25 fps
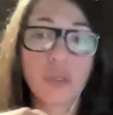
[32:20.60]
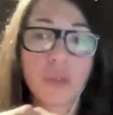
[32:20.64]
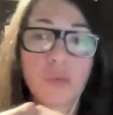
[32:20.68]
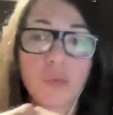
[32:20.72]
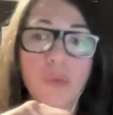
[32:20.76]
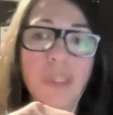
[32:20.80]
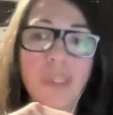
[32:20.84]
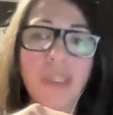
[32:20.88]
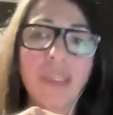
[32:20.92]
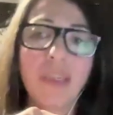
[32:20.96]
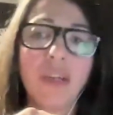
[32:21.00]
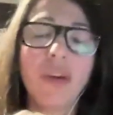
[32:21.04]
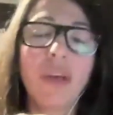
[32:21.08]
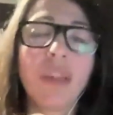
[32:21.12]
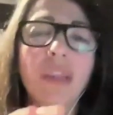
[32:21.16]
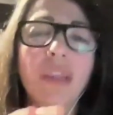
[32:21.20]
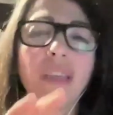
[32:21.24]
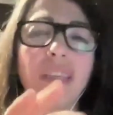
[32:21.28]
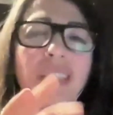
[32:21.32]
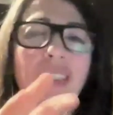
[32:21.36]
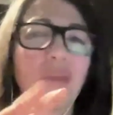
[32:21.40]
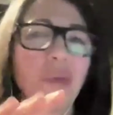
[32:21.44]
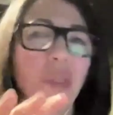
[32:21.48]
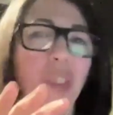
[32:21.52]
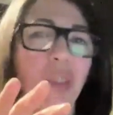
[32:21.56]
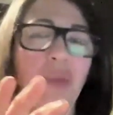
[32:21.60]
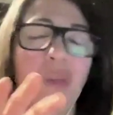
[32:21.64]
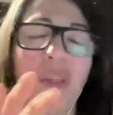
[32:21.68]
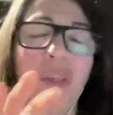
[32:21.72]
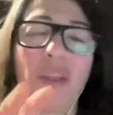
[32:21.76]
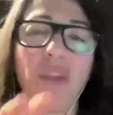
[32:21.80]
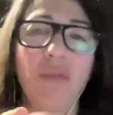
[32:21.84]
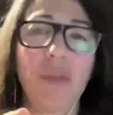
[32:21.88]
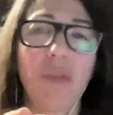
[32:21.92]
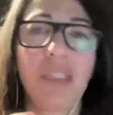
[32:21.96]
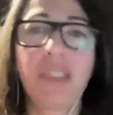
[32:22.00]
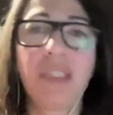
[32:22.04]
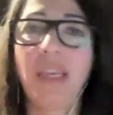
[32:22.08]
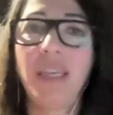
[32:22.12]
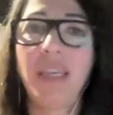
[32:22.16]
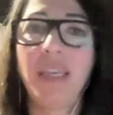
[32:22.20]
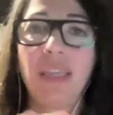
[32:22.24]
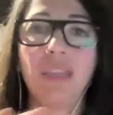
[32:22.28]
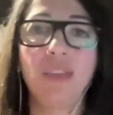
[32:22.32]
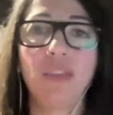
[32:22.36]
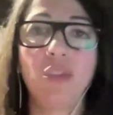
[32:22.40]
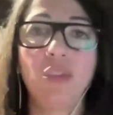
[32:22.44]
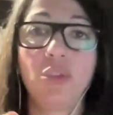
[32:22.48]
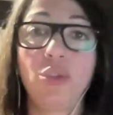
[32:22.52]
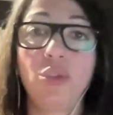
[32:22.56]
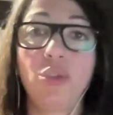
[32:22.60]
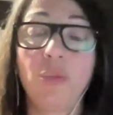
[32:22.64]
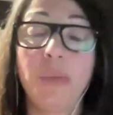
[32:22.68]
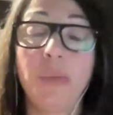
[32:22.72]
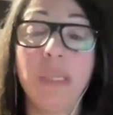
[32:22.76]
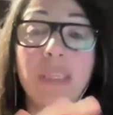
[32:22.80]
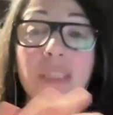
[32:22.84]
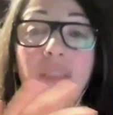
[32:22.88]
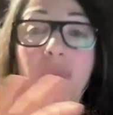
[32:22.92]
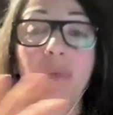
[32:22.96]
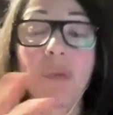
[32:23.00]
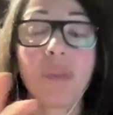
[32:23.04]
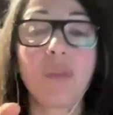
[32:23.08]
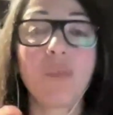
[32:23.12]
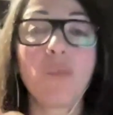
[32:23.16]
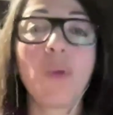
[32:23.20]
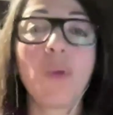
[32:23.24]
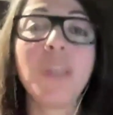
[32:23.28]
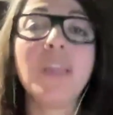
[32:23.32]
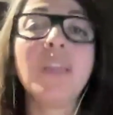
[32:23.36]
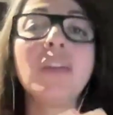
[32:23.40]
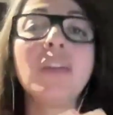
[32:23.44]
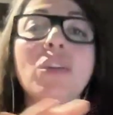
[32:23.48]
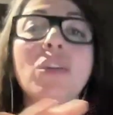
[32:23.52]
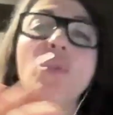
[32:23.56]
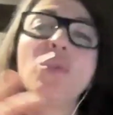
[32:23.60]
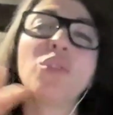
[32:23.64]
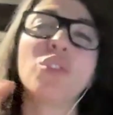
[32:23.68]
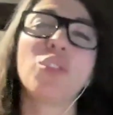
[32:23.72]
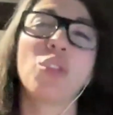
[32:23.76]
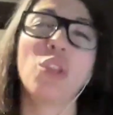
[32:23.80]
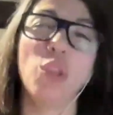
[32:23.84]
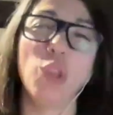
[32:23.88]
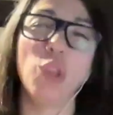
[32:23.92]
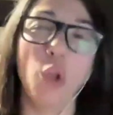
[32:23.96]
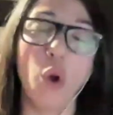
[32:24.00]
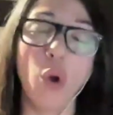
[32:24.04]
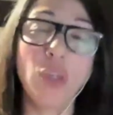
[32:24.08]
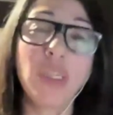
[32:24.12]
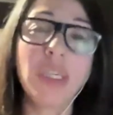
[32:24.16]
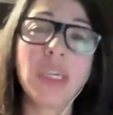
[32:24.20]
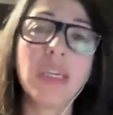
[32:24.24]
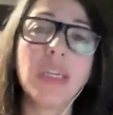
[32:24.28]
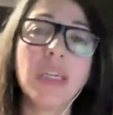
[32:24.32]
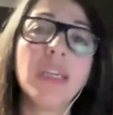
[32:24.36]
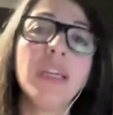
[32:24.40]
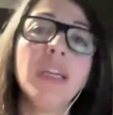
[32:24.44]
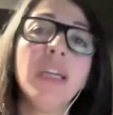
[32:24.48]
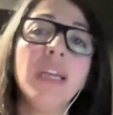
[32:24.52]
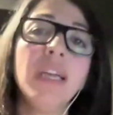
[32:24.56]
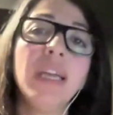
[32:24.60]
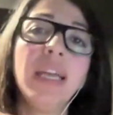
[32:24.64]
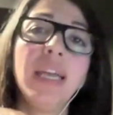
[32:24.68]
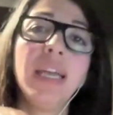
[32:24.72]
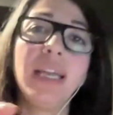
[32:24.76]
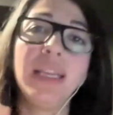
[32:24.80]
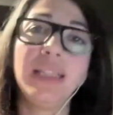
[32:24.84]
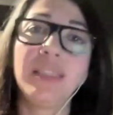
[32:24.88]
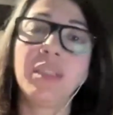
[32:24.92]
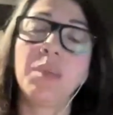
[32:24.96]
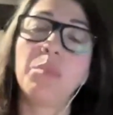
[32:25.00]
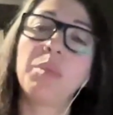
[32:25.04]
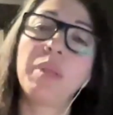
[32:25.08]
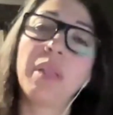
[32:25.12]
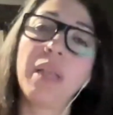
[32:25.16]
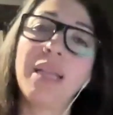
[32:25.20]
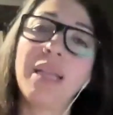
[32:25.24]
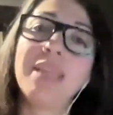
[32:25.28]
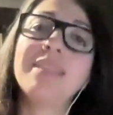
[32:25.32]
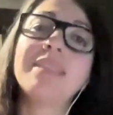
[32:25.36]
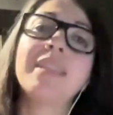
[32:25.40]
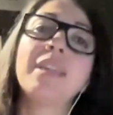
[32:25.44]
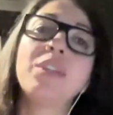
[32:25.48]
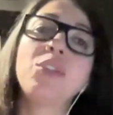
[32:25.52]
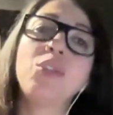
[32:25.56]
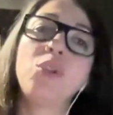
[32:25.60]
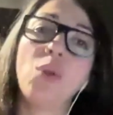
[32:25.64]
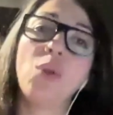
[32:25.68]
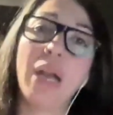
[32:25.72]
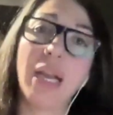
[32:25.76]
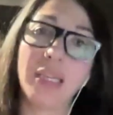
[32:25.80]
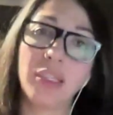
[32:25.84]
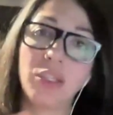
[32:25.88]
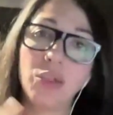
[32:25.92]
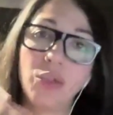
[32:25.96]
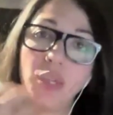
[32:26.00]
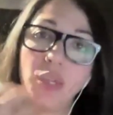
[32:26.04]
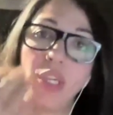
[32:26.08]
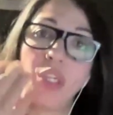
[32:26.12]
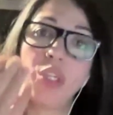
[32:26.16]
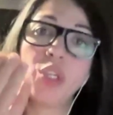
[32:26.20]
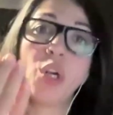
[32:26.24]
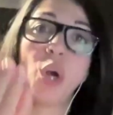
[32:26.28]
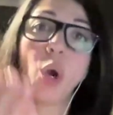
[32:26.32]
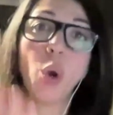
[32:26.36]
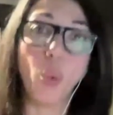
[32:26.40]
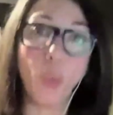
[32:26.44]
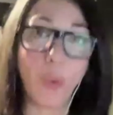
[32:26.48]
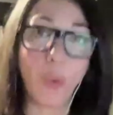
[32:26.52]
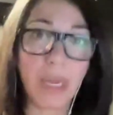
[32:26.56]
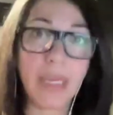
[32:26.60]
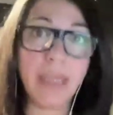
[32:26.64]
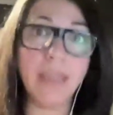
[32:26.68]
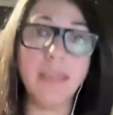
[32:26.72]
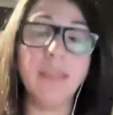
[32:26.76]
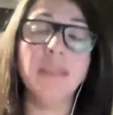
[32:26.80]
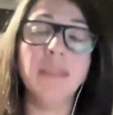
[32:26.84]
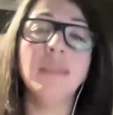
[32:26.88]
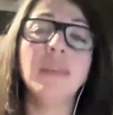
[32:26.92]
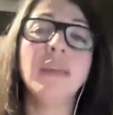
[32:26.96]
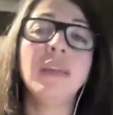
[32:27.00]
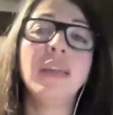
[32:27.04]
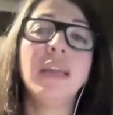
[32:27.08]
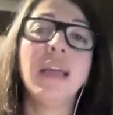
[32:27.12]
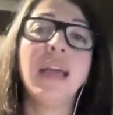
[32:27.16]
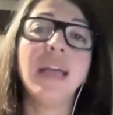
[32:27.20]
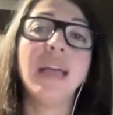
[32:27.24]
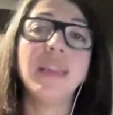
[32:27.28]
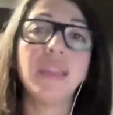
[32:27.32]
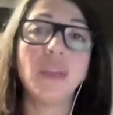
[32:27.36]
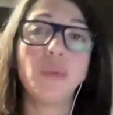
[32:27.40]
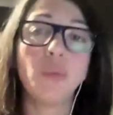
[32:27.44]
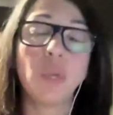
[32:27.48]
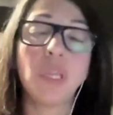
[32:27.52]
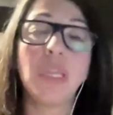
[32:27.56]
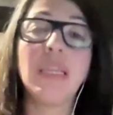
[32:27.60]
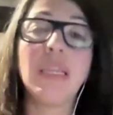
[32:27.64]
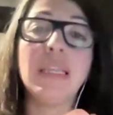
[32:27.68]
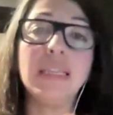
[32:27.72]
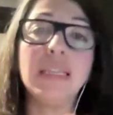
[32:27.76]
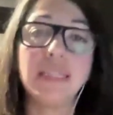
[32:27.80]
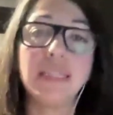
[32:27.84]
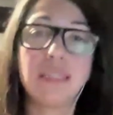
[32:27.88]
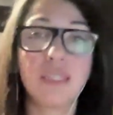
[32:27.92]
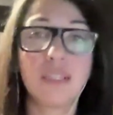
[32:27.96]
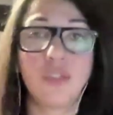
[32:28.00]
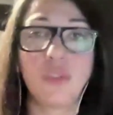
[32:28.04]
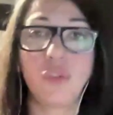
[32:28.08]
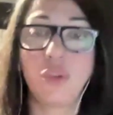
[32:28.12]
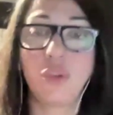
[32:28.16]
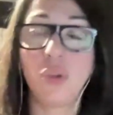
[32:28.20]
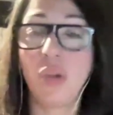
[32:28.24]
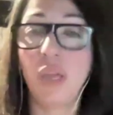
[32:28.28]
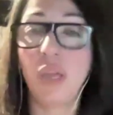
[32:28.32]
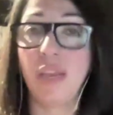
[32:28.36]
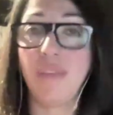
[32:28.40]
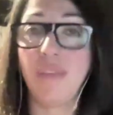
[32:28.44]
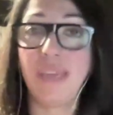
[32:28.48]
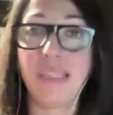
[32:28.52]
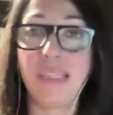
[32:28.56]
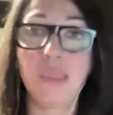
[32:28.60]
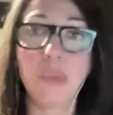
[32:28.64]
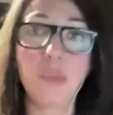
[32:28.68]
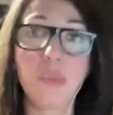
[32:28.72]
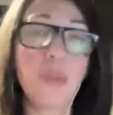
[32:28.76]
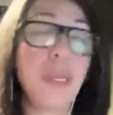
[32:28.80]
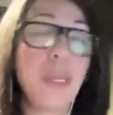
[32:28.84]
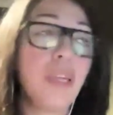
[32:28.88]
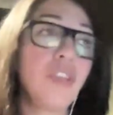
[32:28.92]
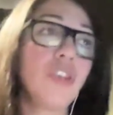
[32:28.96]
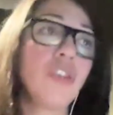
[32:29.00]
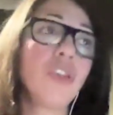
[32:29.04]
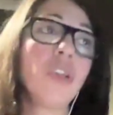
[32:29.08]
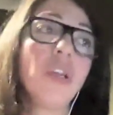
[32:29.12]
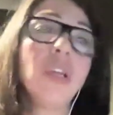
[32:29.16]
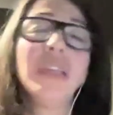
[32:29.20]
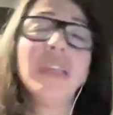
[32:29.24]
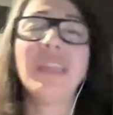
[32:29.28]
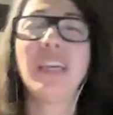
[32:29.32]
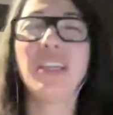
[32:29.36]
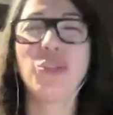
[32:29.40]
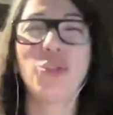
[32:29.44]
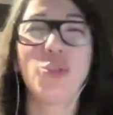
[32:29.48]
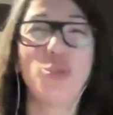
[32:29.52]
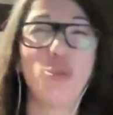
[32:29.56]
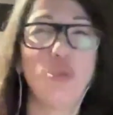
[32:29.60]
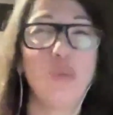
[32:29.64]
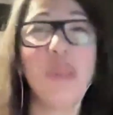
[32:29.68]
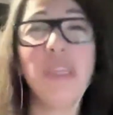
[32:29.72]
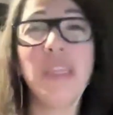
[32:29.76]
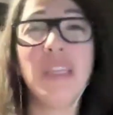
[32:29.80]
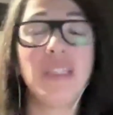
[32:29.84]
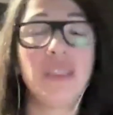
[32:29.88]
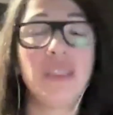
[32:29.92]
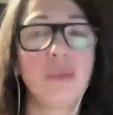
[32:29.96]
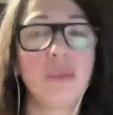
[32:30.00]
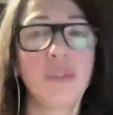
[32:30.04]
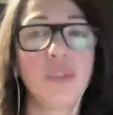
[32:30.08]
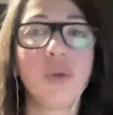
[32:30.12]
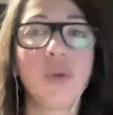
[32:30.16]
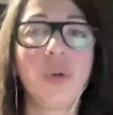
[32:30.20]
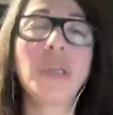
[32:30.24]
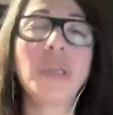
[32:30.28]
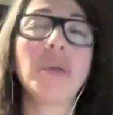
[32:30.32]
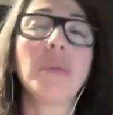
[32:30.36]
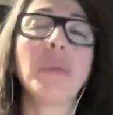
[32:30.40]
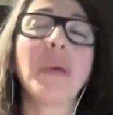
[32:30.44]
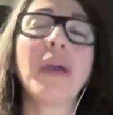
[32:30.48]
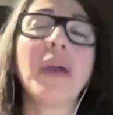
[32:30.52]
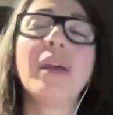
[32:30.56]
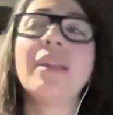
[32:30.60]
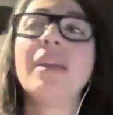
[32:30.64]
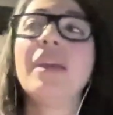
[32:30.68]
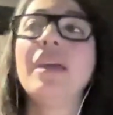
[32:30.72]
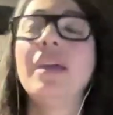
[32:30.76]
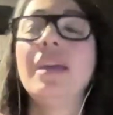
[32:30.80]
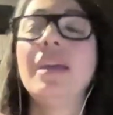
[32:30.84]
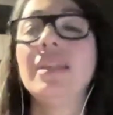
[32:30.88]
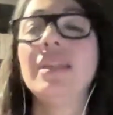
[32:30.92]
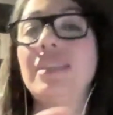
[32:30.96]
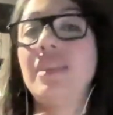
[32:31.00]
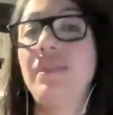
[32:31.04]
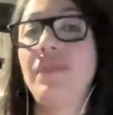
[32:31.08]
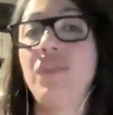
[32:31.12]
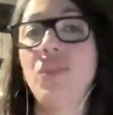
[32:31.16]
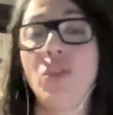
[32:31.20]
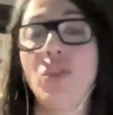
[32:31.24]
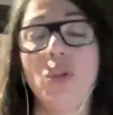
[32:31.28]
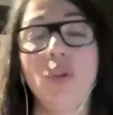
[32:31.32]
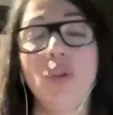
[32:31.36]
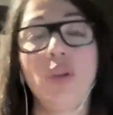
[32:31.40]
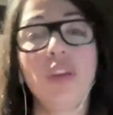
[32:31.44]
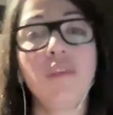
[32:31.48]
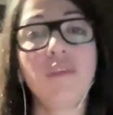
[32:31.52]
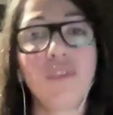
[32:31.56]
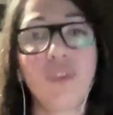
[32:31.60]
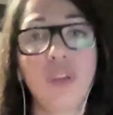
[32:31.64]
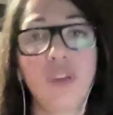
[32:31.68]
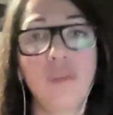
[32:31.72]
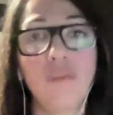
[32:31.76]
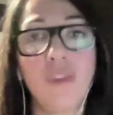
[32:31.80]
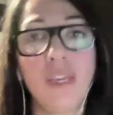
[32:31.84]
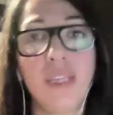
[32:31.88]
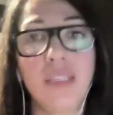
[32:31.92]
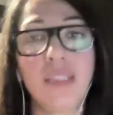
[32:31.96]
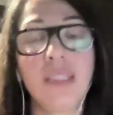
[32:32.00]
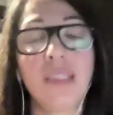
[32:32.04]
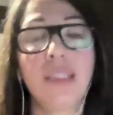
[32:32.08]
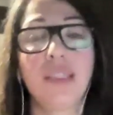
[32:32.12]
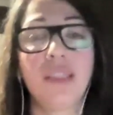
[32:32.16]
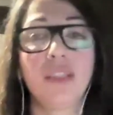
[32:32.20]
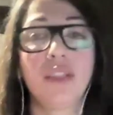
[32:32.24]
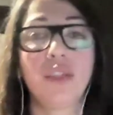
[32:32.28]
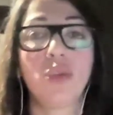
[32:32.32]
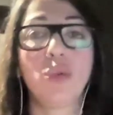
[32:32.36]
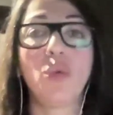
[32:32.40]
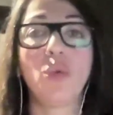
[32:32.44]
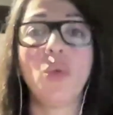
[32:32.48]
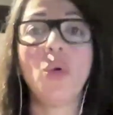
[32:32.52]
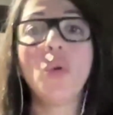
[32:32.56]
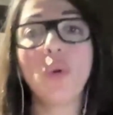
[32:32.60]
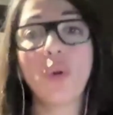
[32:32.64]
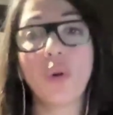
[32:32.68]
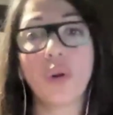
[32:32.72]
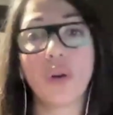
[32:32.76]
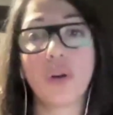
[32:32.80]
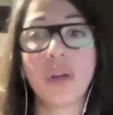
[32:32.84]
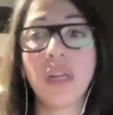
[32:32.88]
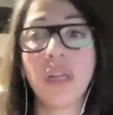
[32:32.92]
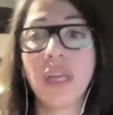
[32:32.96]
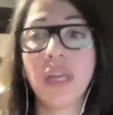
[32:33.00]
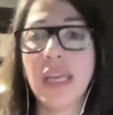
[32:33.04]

window, I think it's between 3 seconds to 2 minutes. But then when it goes longer, it's a place that you actually go in and they want to listen to your elevator pitch. That 2 minutes we're talking about is if you're looking for investors, or